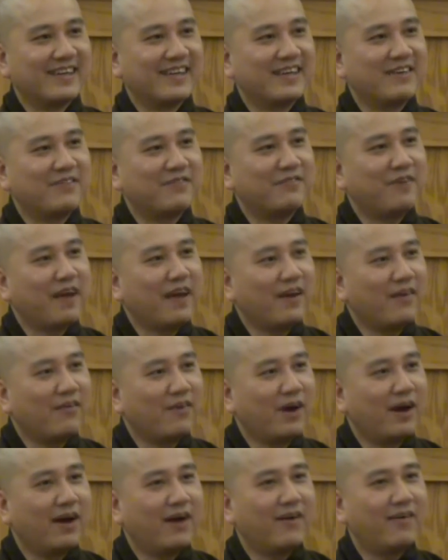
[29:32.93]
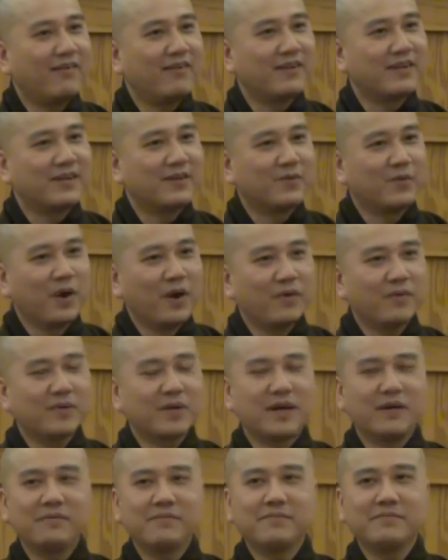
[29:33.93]
They farewell and they
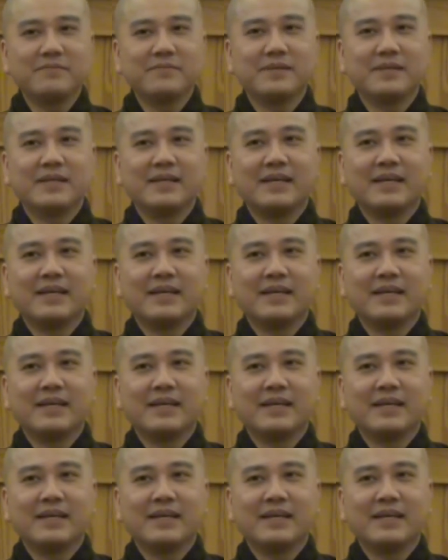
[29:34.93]
welcome,